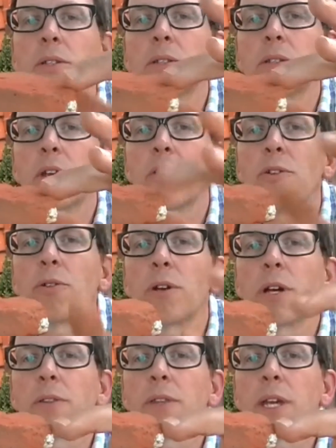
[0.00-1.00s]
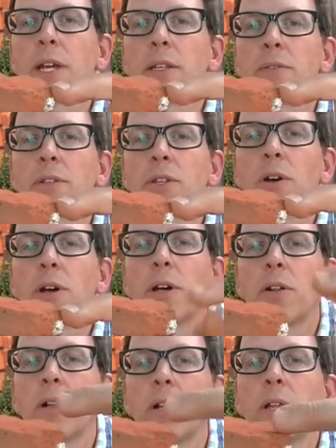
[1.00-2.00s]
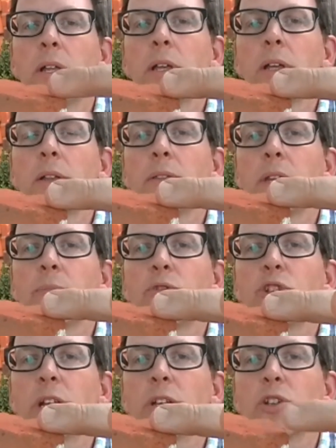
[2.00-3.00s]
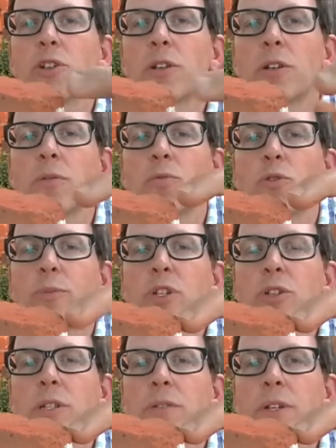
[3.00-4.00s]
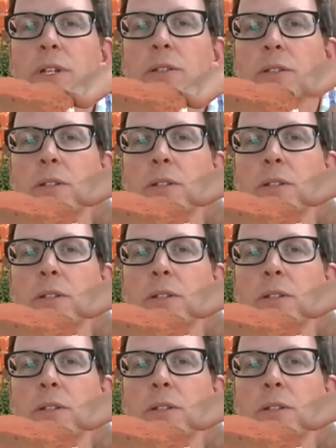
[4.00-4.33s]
so at the end of the tile the projection would be just the thickness of the